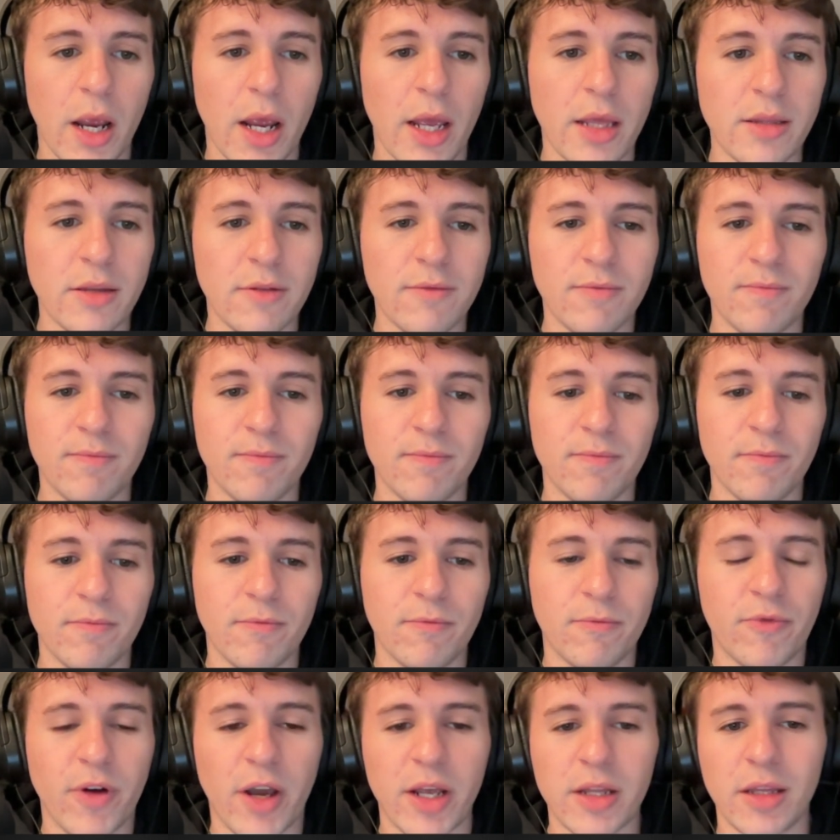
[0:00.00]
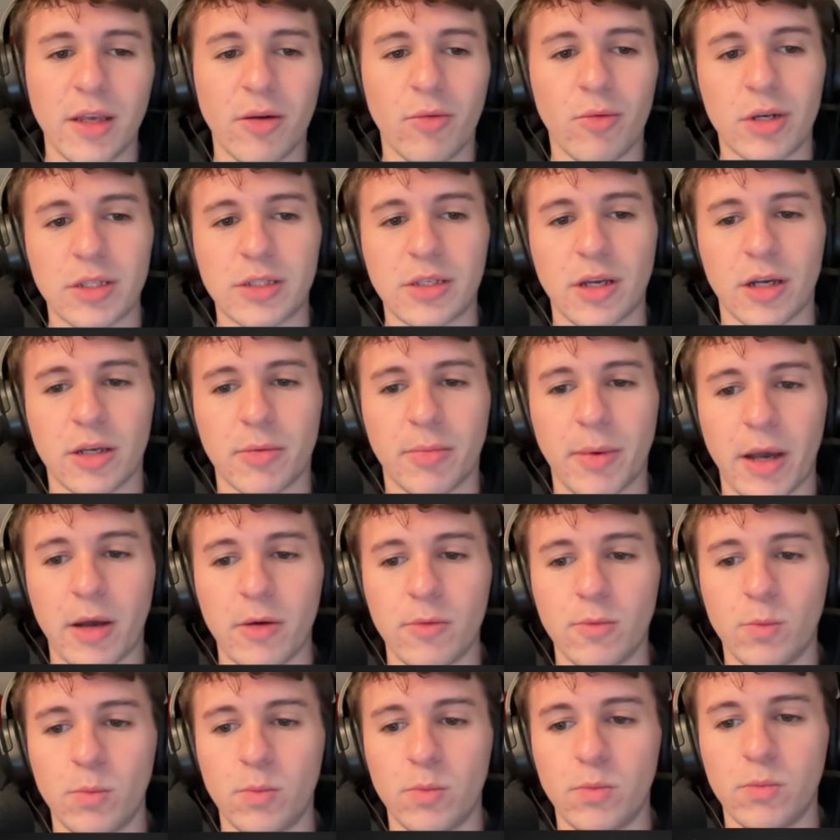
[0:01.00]
And then finally, I want to talk
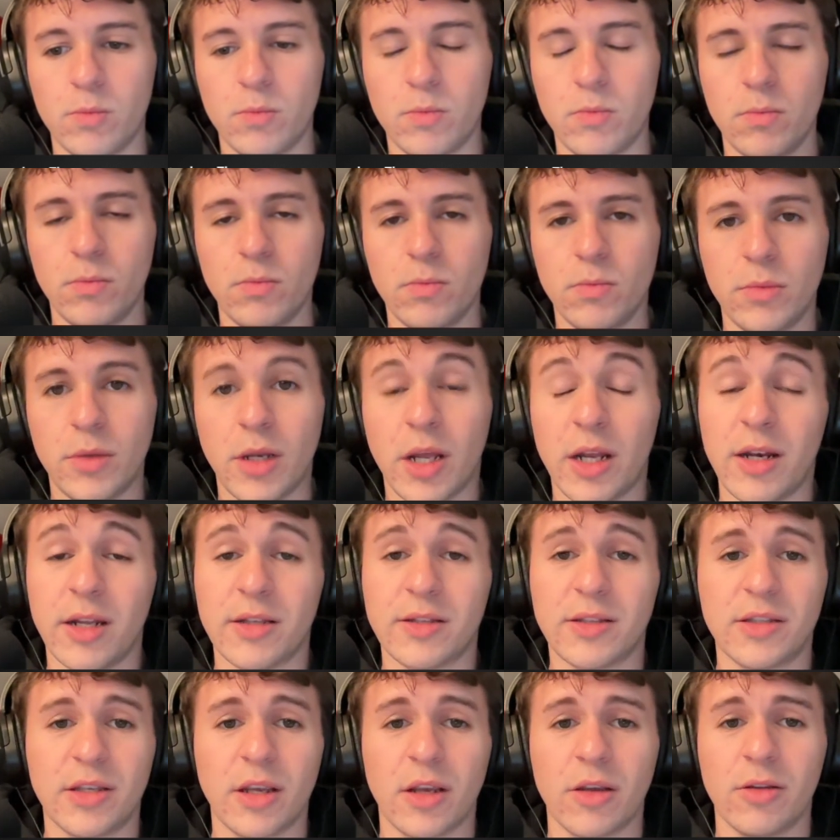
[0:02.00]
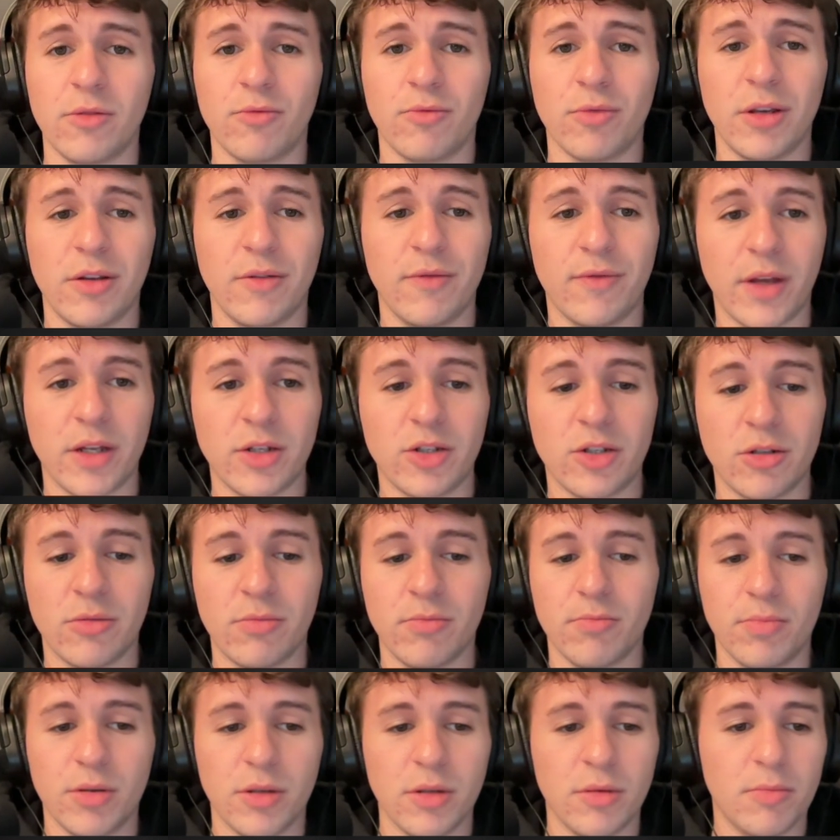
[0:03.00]
about not necessarily
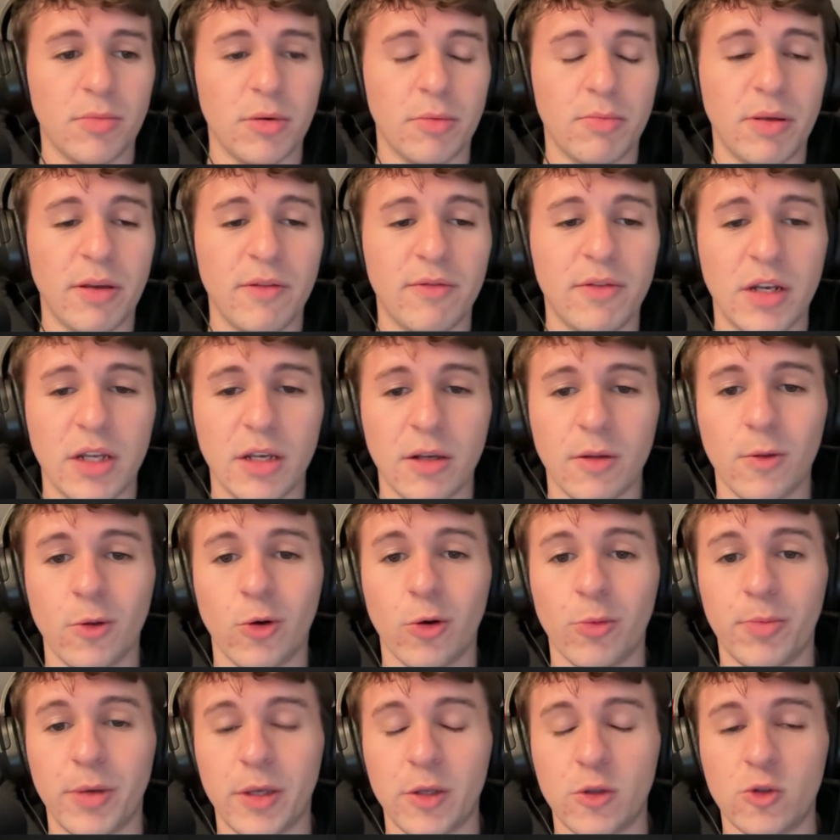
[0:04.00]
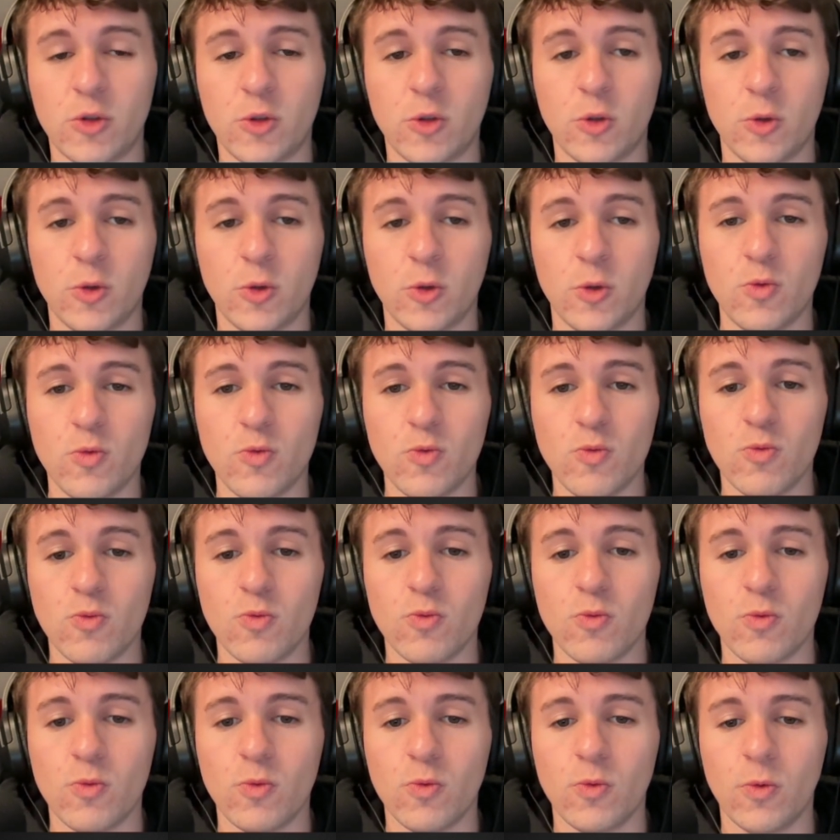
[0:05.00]
reinvention, but pivoting a little bit to
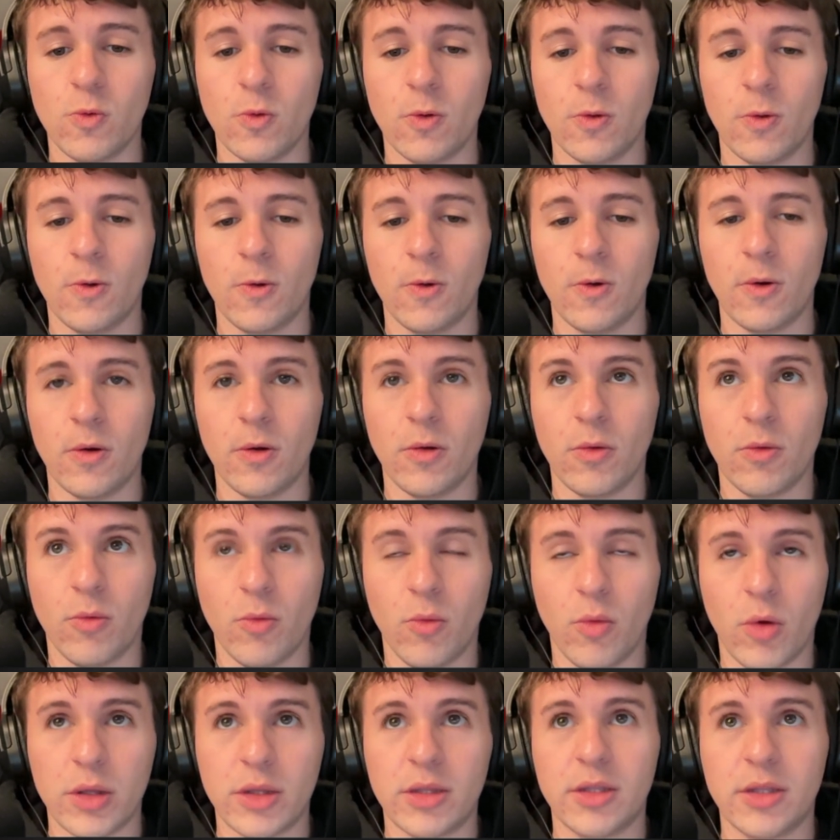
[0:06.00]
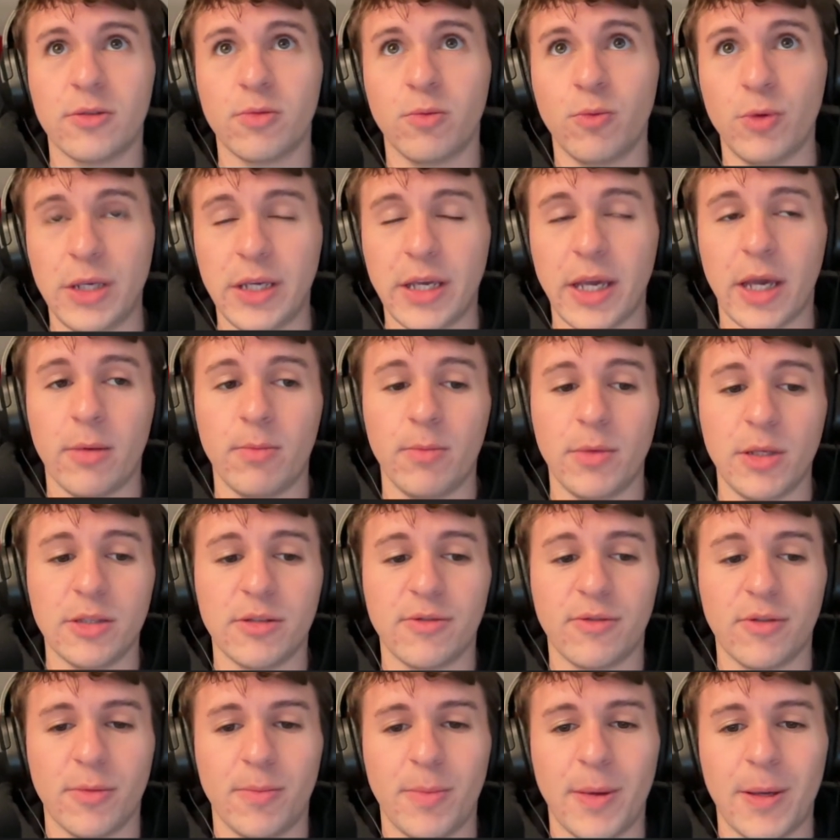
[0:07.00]
what this weekend
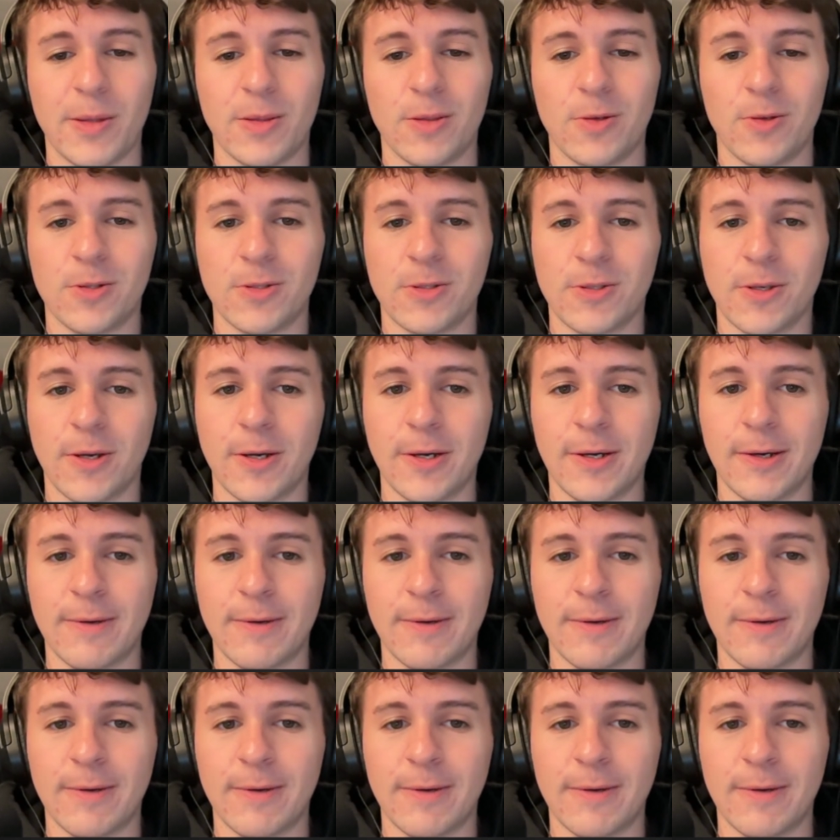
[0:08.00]
means for the Panthers.